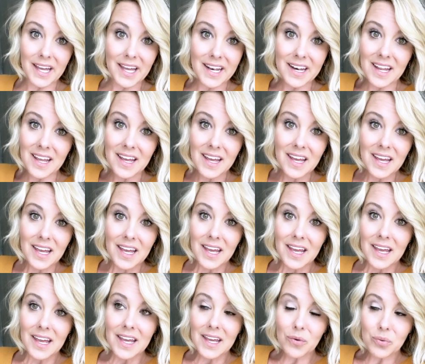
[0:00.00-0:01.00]
And
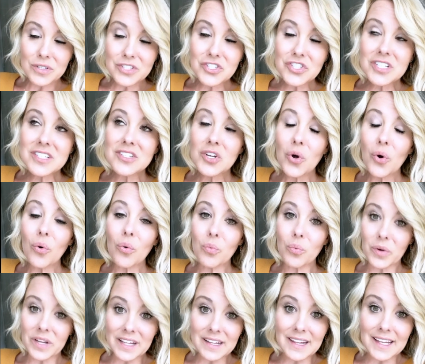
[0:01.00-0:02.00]
it was just
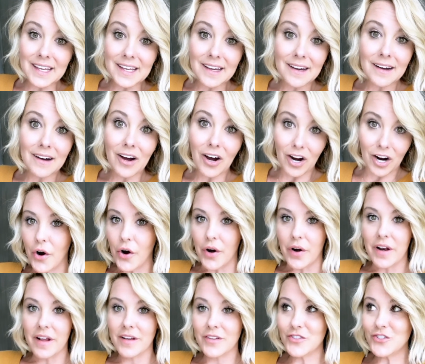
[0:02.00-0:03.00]
really hard.
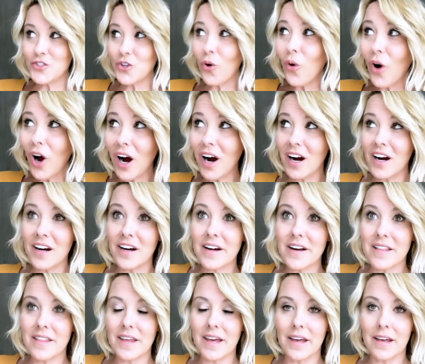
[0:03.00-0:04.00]
So
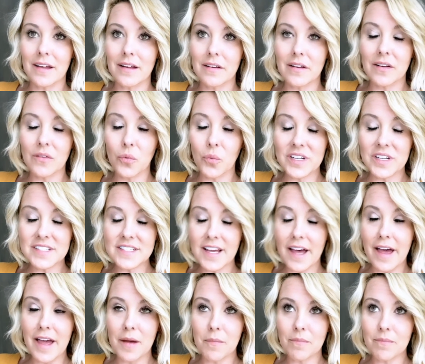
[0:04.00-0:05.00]
hard that one
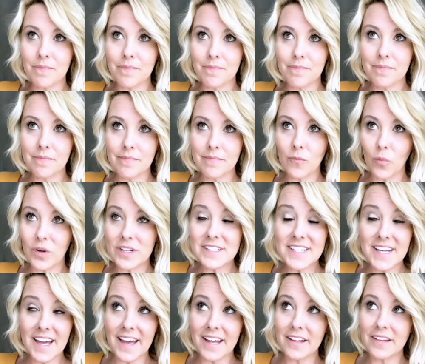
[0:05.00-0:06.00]

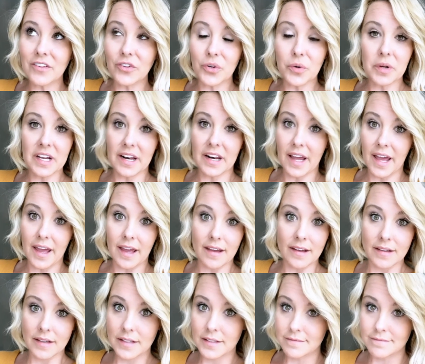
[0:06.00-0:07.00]
day, Ludwig and I,
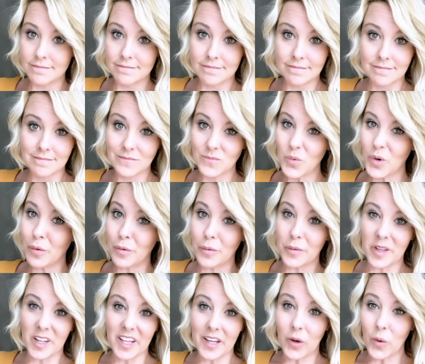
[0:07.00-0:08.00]
we were
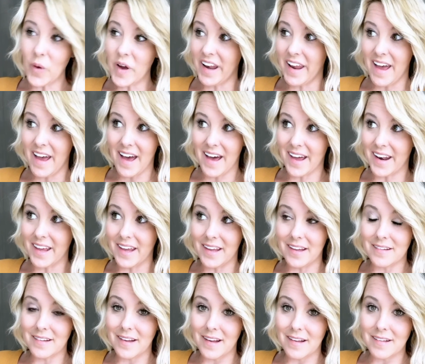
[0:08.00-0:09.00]
really going at it.
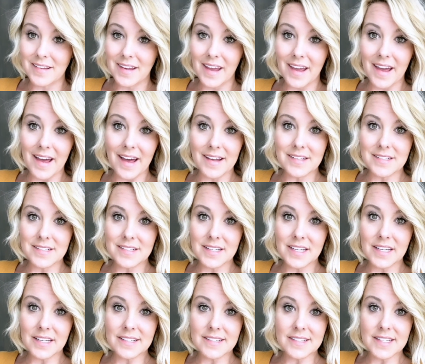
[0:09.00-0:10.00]
And
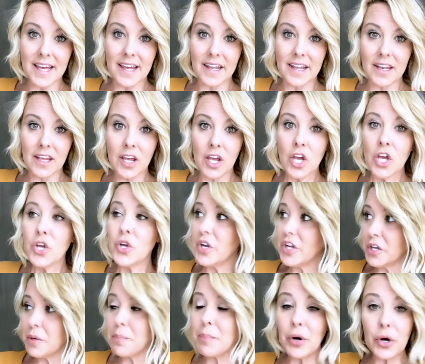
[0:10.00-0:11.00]
he said, you
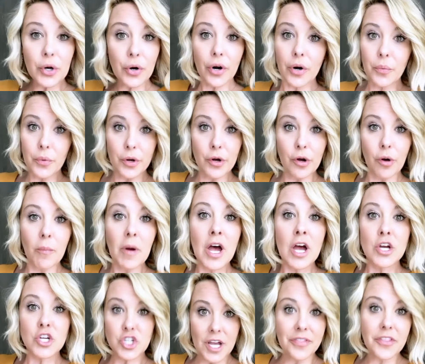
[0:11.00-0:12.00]
need to put a room,
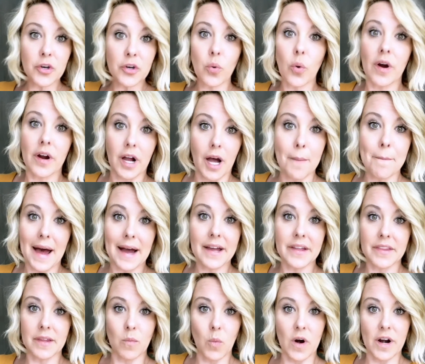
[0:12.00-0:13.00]
shut the door, and come back
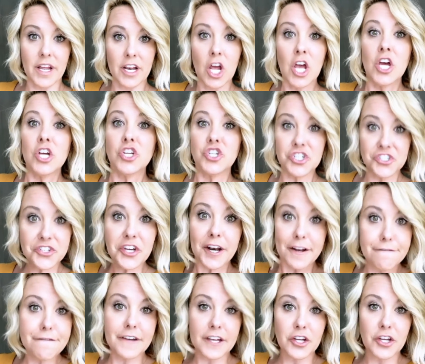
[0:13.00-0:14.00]
in the morning. She's going
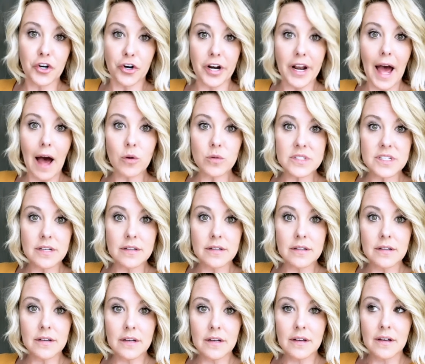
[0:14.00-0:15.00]
to figure it out.
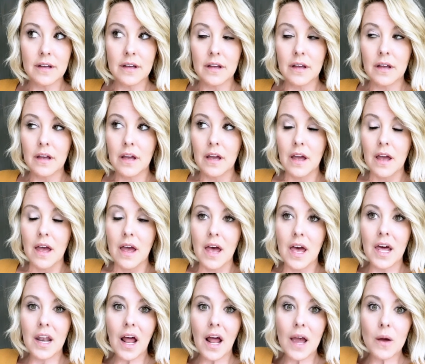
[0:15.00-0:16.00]

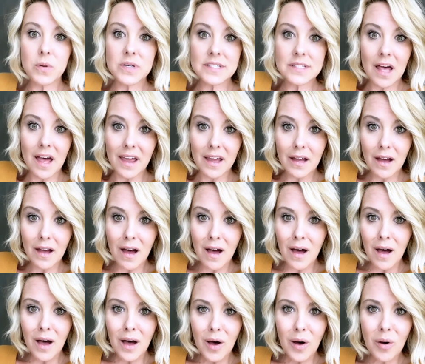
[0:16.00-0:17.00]
And I was like,
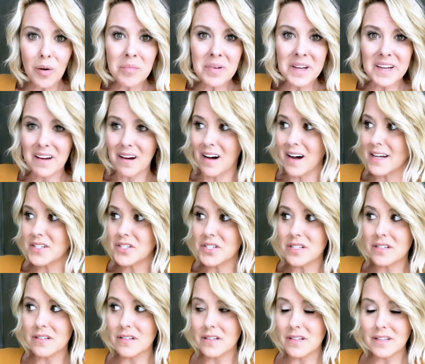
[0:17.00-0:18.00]
oh my
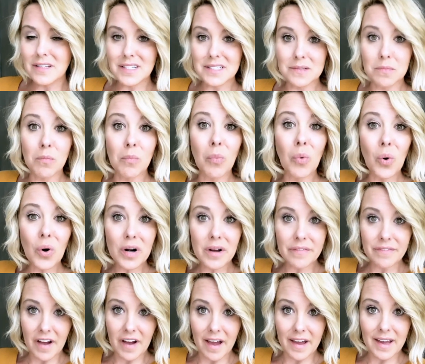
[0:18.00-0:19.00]
gosh, that's
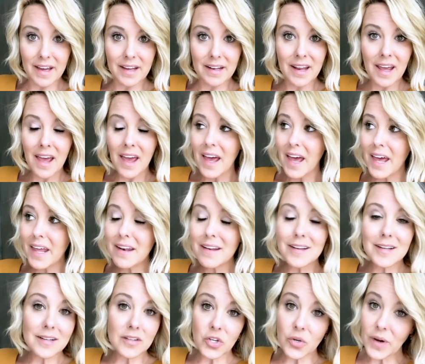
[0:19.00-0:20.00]
mortifying. And
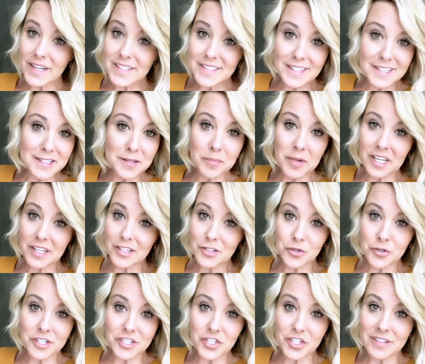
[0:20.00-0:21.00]
you guys, he's a
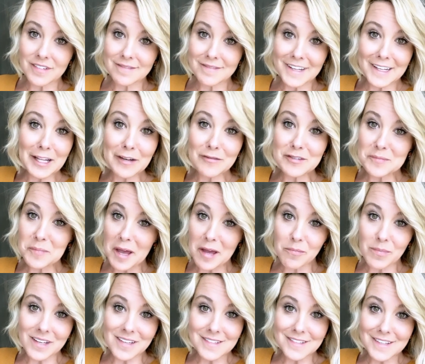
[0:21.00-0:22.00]
pediatrician. He loves
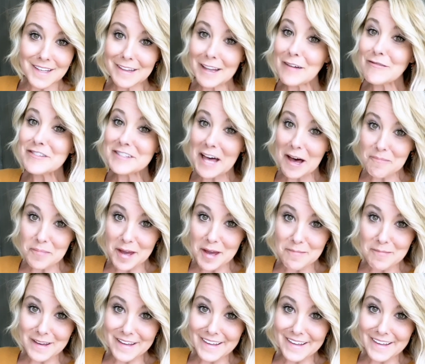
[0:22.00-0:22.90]
babies. He loves that baby.